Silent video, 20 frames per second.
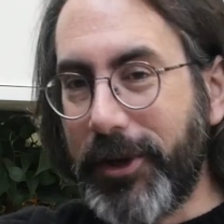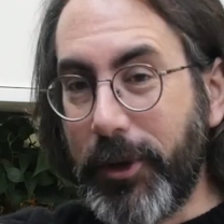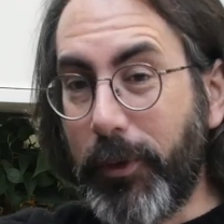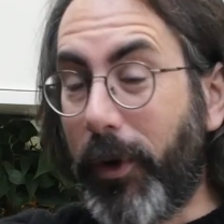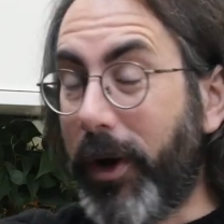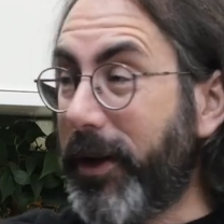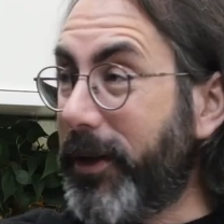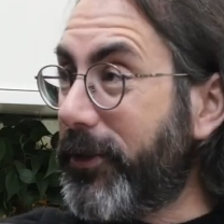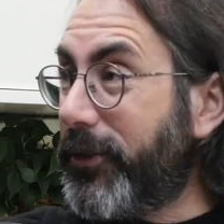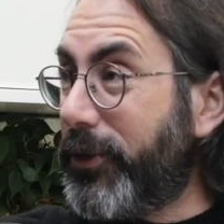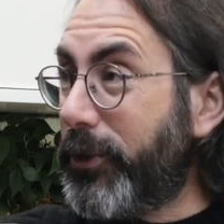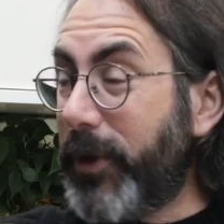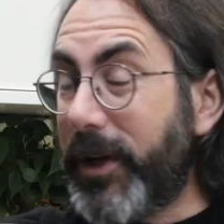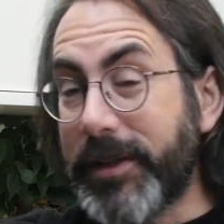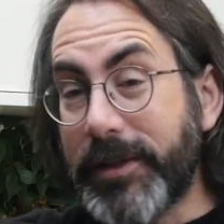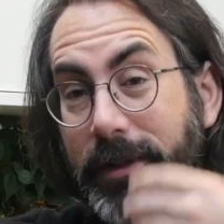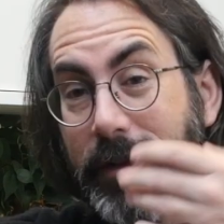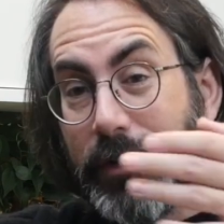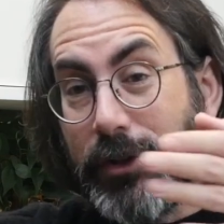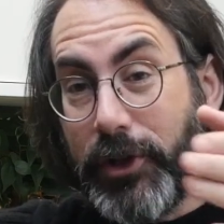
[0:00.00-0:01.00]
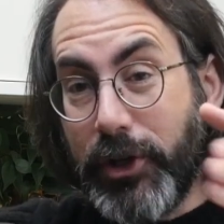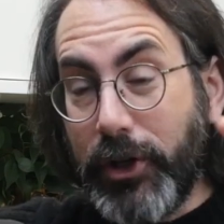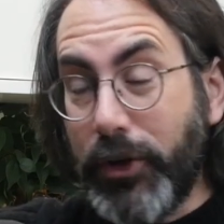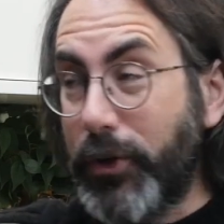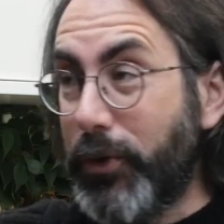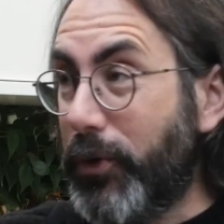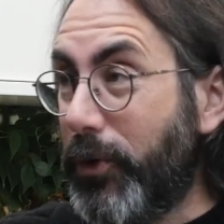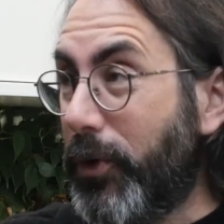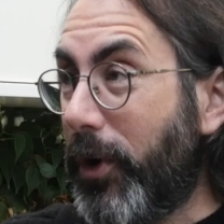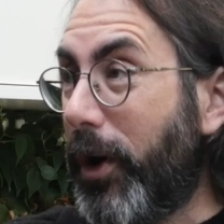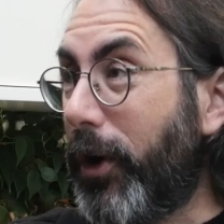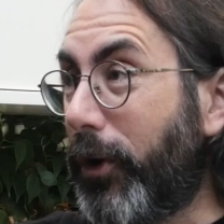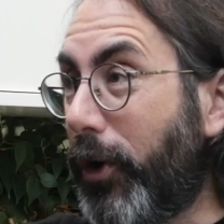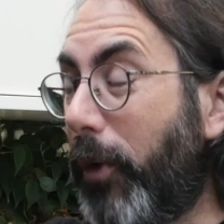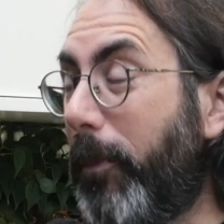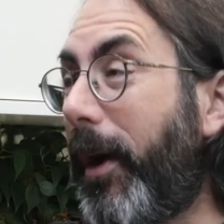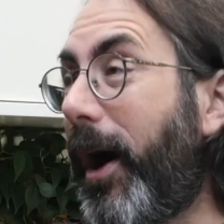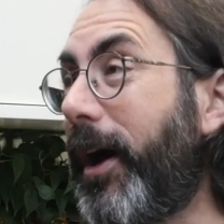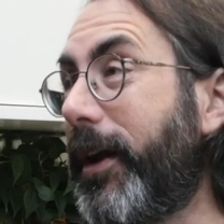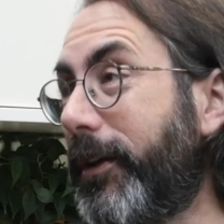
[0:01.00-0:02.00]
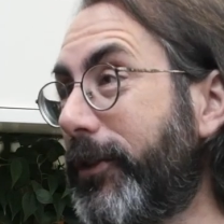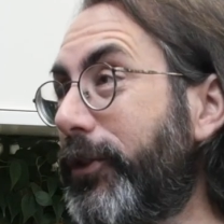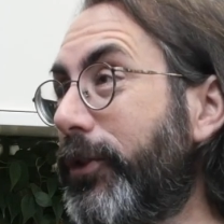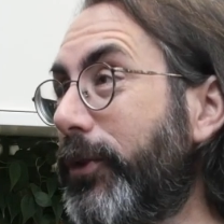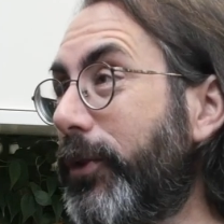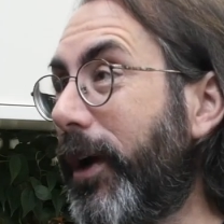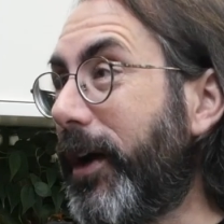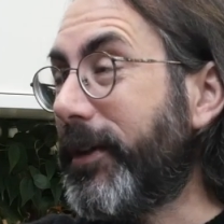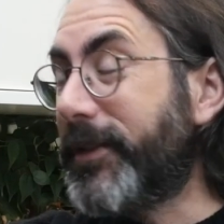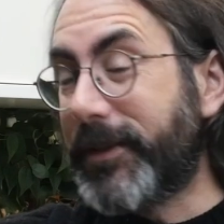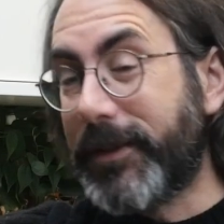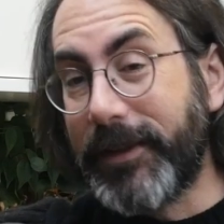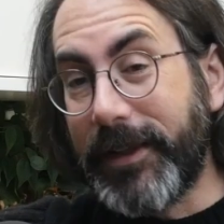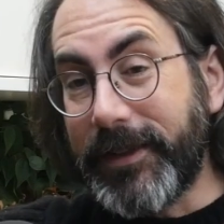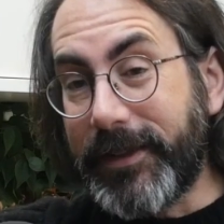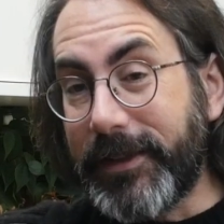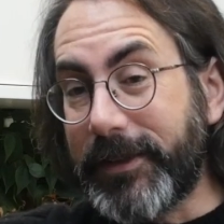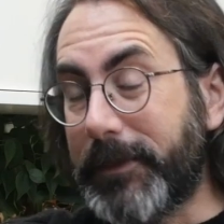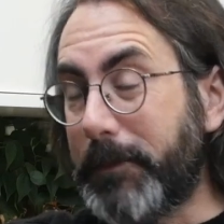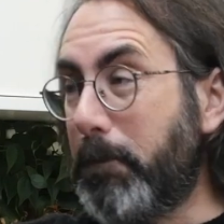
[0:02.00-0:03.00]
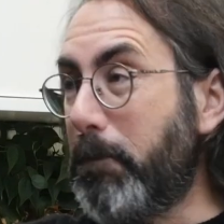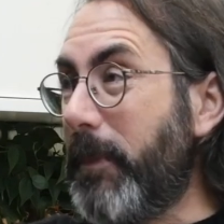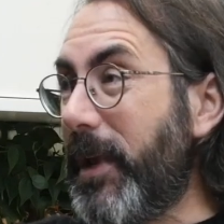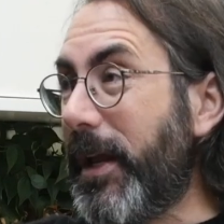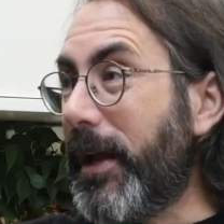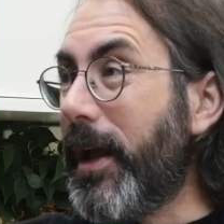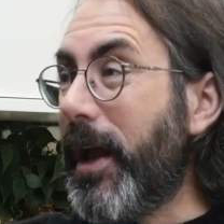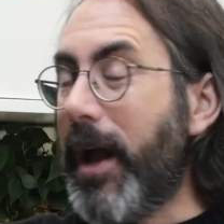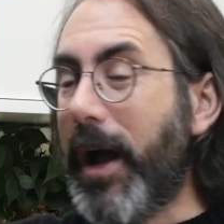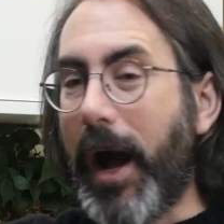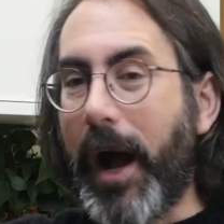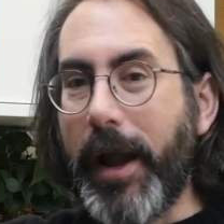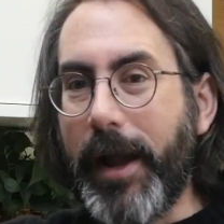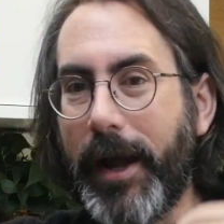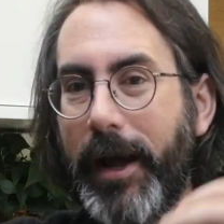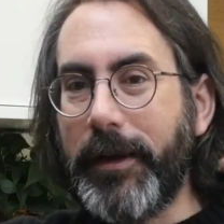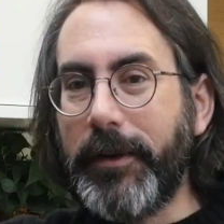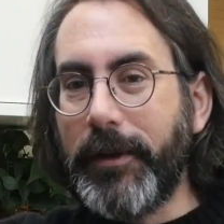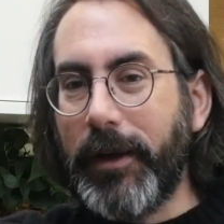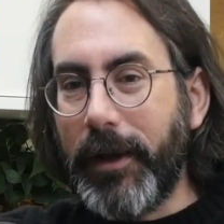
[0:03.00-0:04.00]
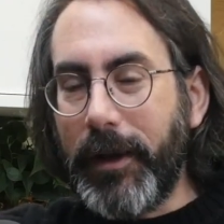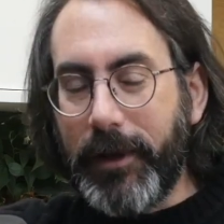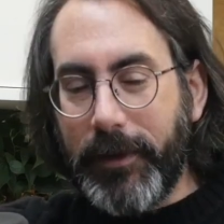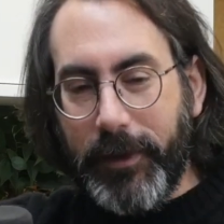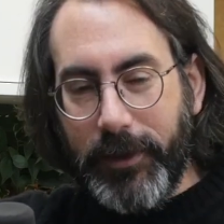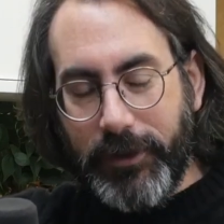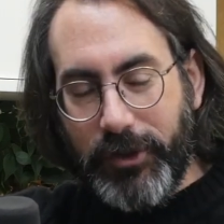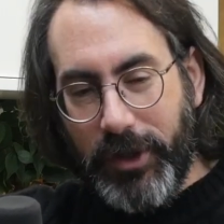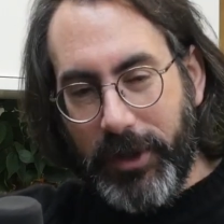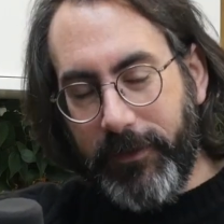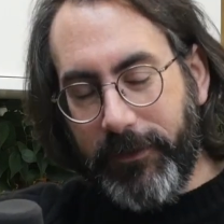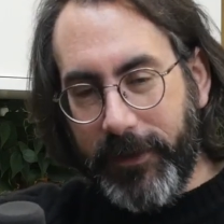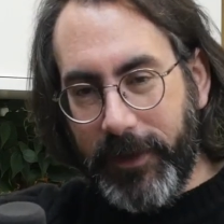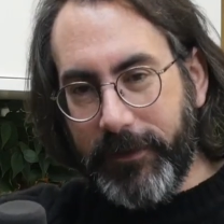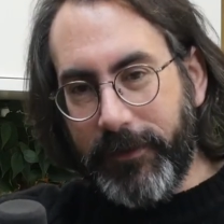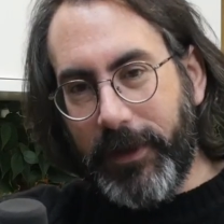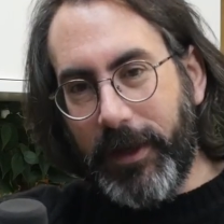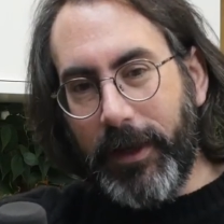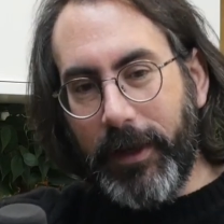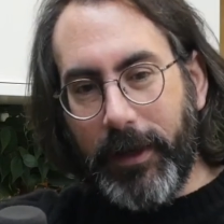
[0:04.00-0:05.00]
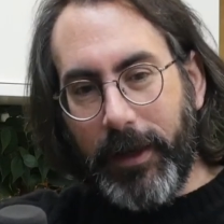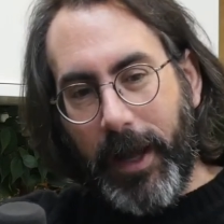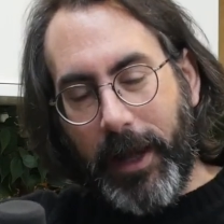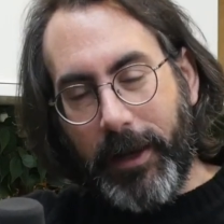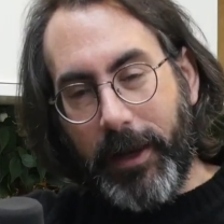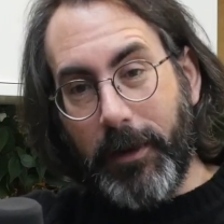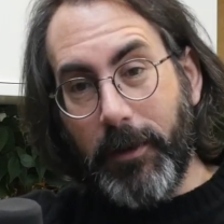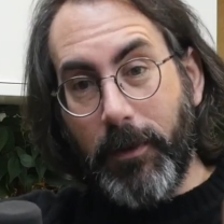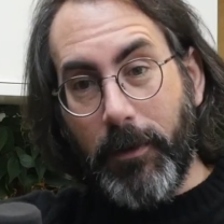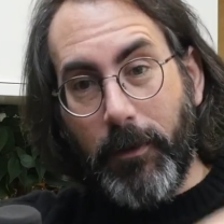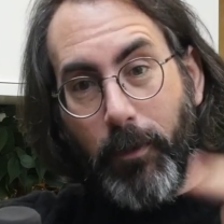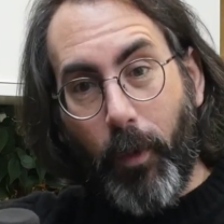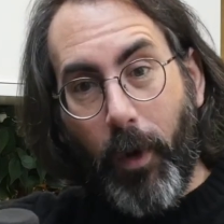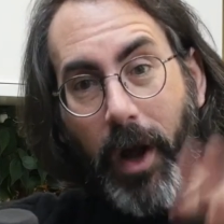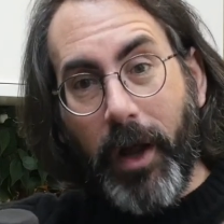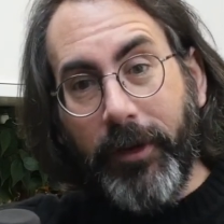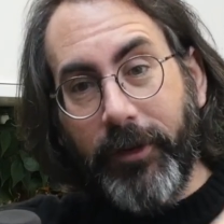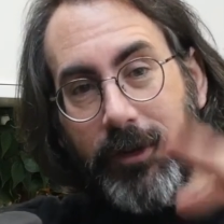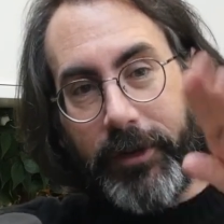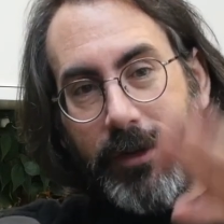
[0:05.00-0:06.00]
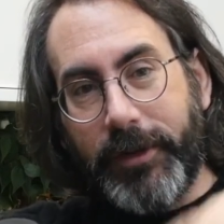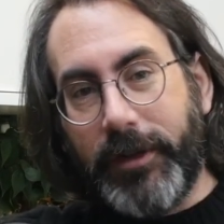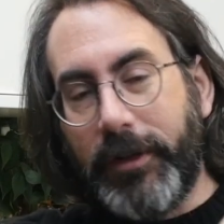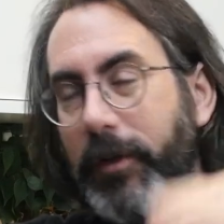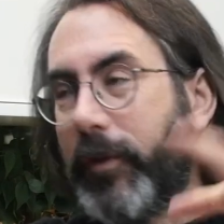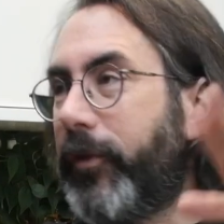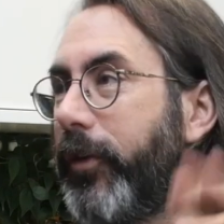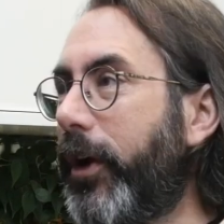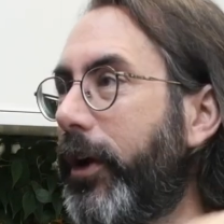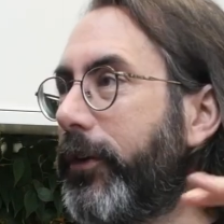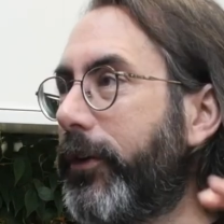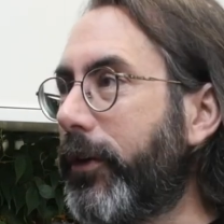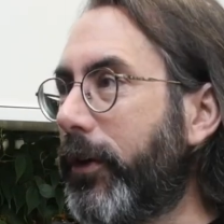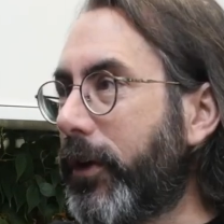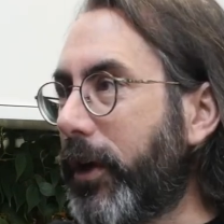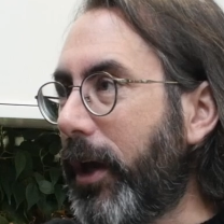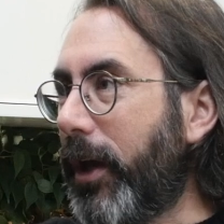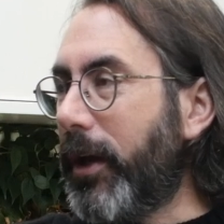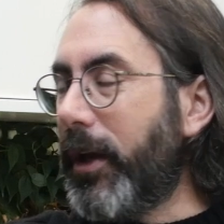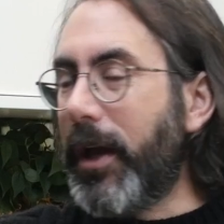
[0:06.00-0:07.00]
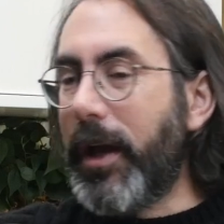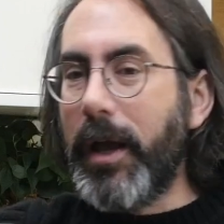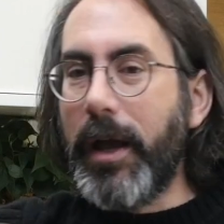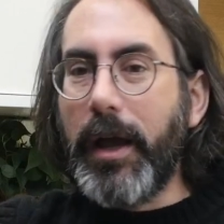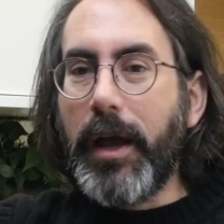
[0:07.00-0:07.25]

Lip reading: You want a 2S? You go buy a 2S. This is me. I had the G50 and it wandered in the front, okay?